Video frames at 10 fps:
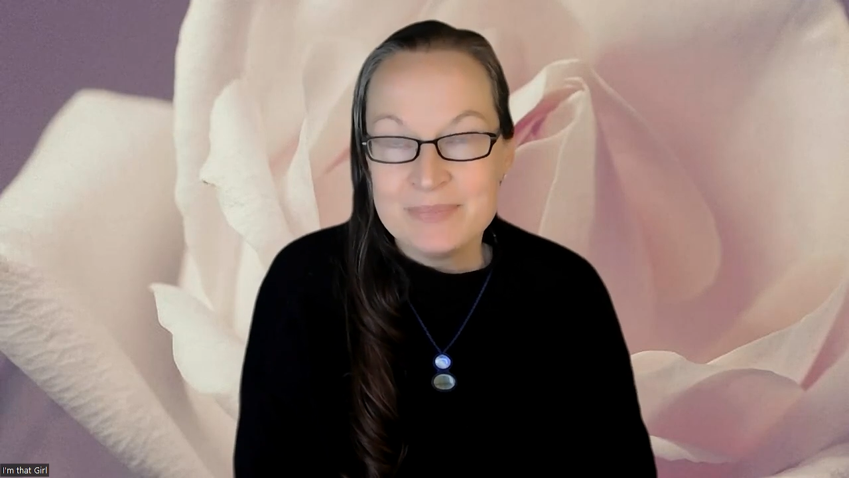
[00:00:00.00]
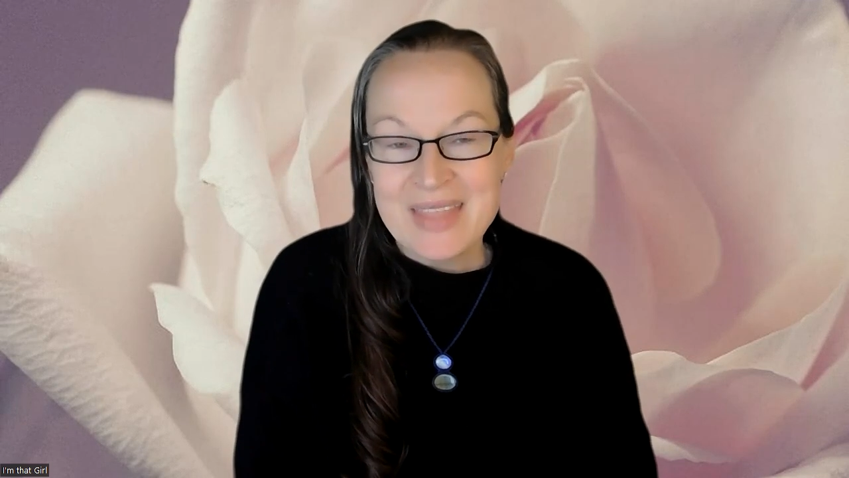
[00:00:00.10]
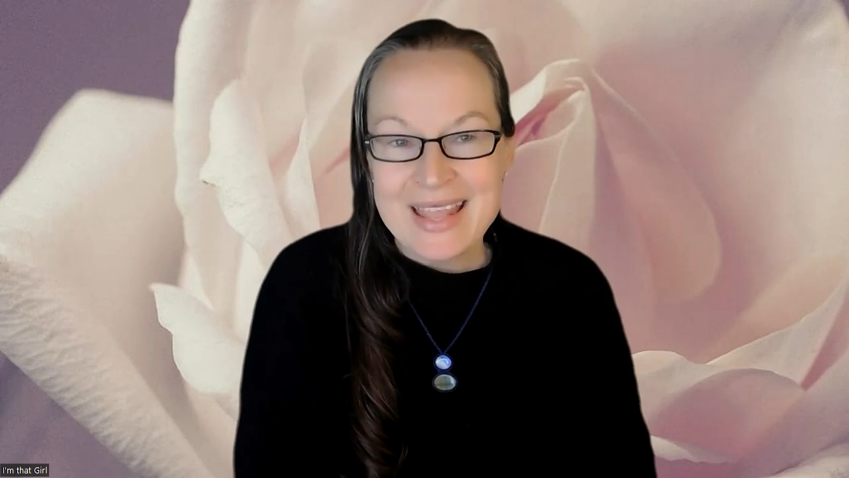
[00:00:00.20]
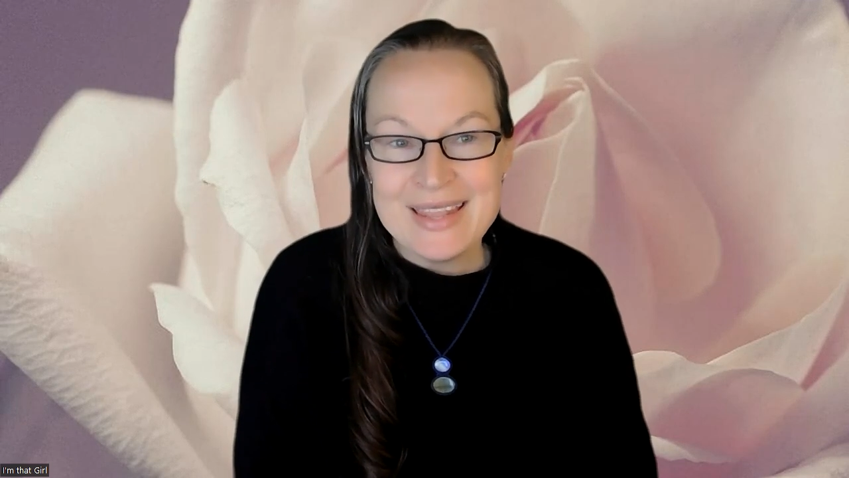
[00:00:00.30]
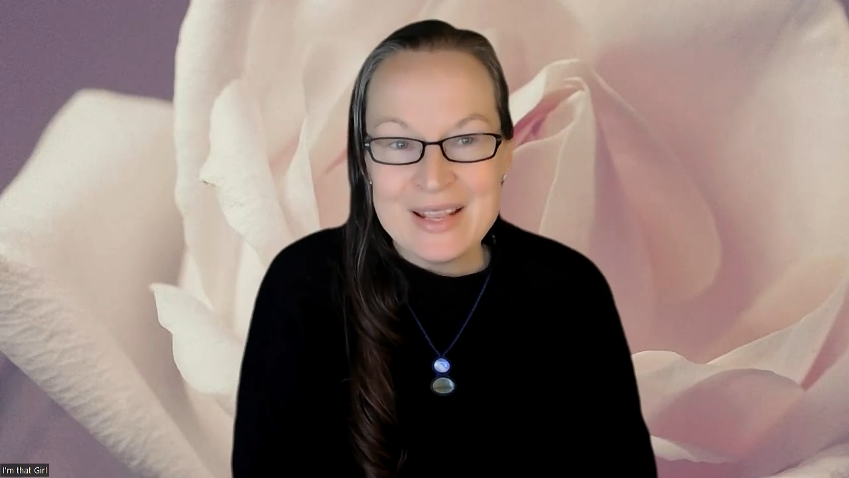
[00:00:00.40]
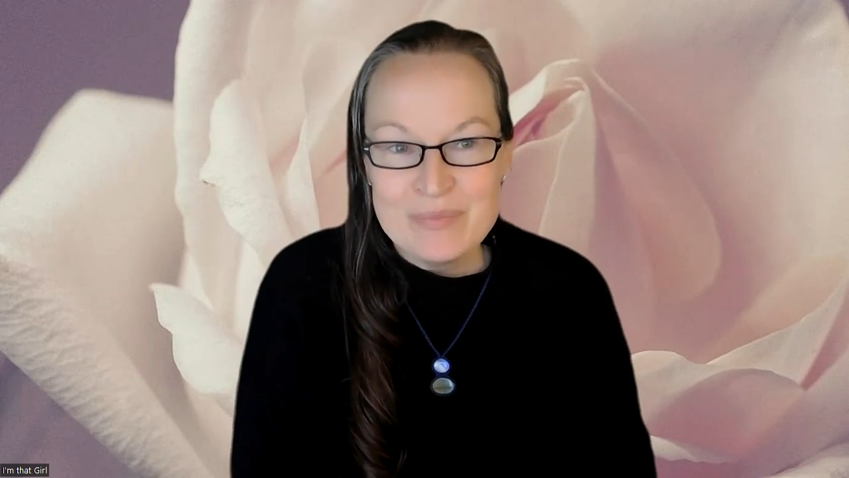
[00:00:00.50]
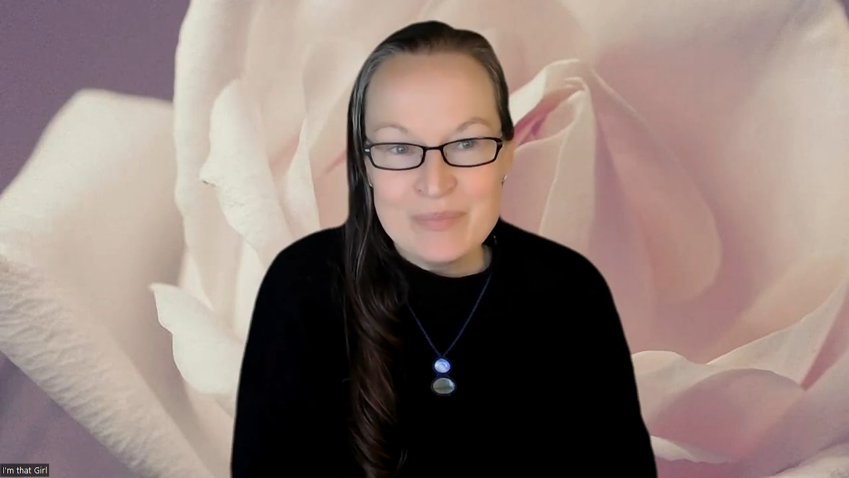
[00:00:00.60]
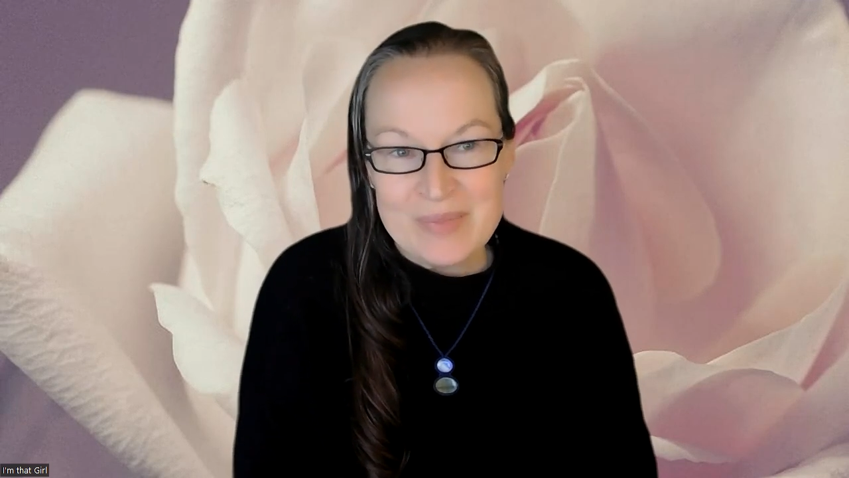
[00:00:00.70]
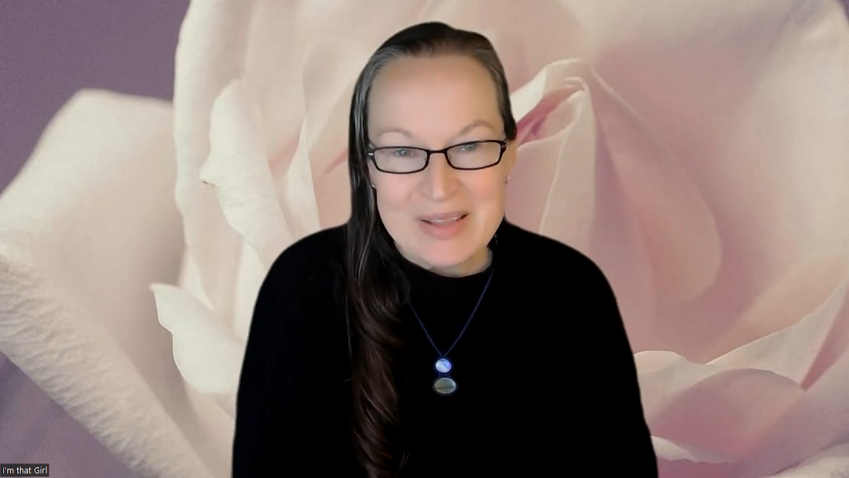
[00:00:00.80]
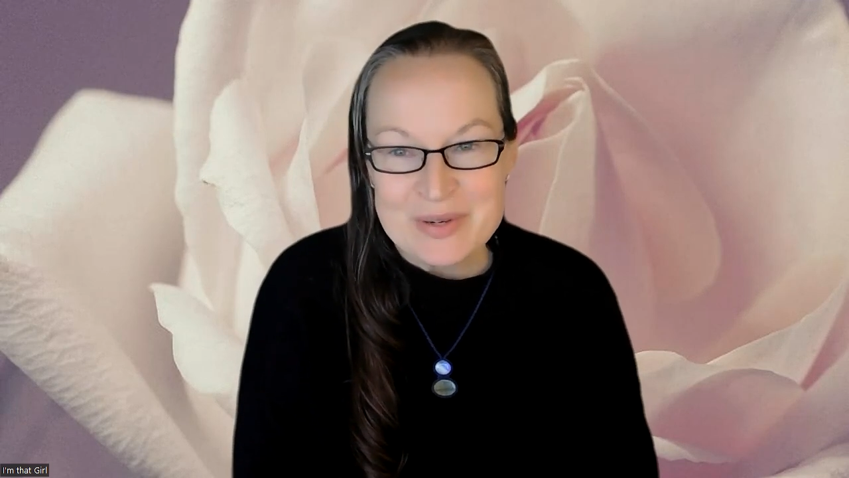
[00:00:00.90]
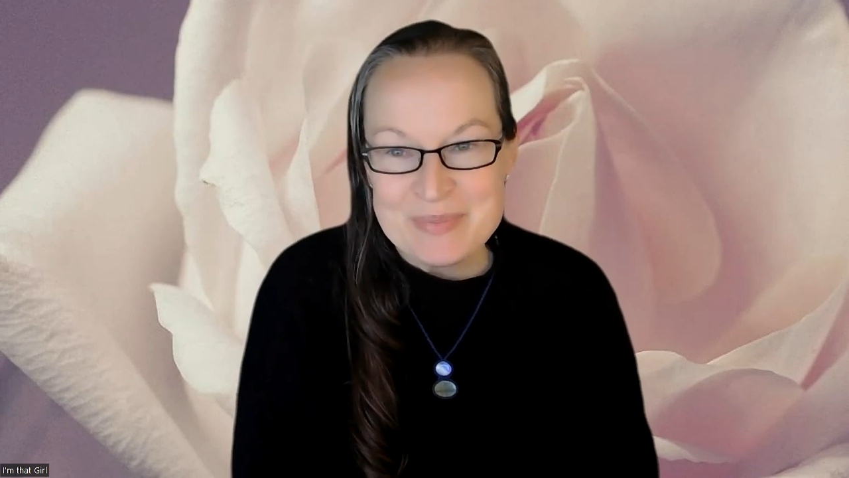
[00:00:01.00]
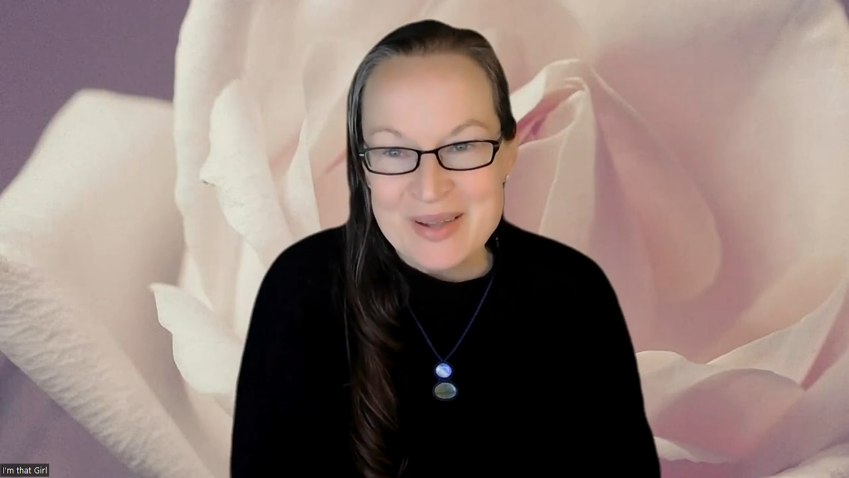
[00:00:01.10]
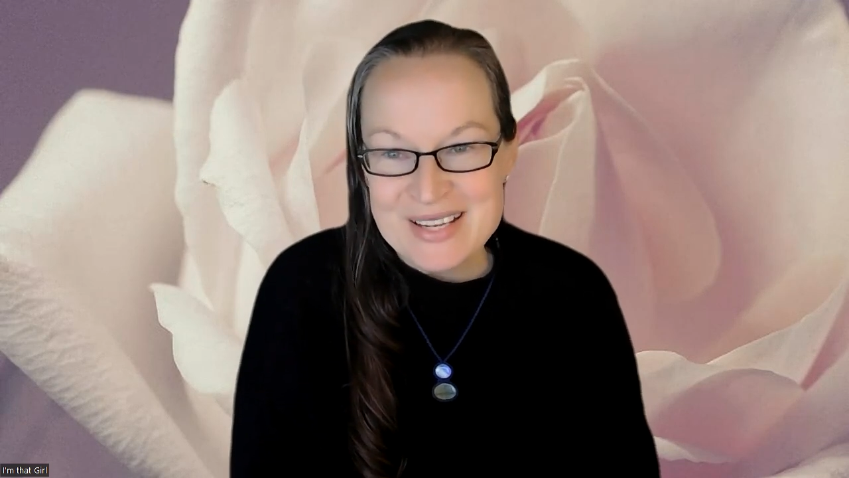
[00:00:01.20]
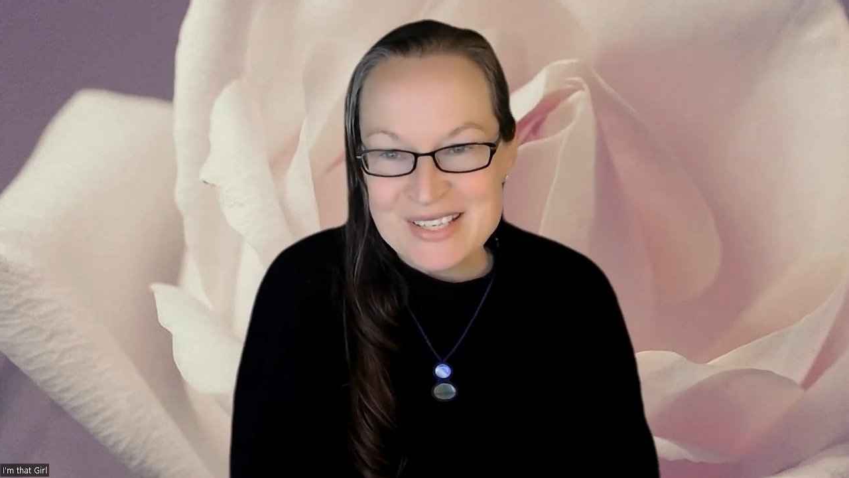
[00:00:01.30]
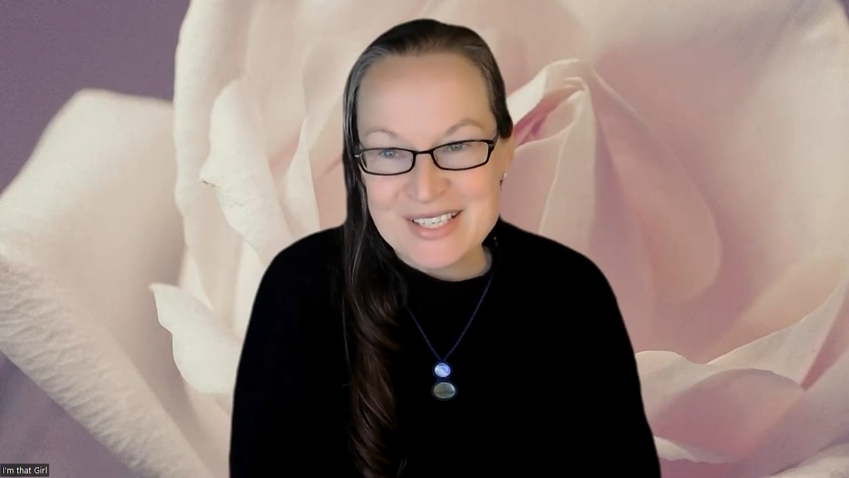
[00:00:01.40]
And then be
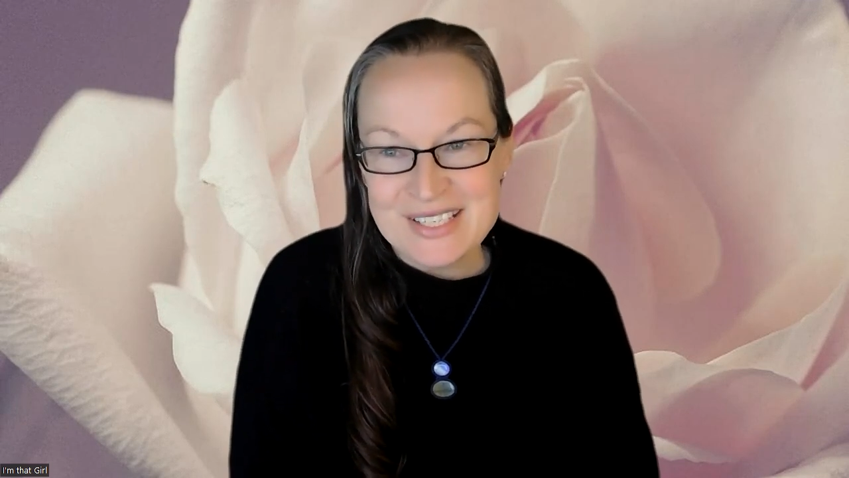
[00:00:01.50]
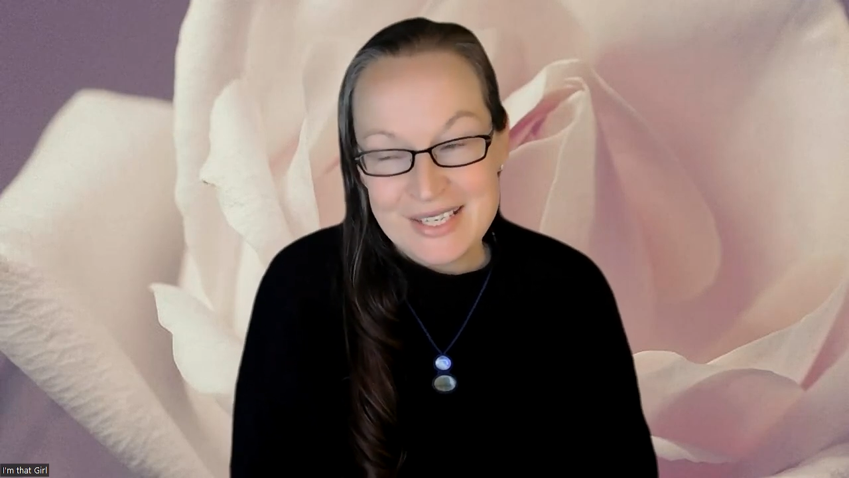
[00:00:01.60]
reminded,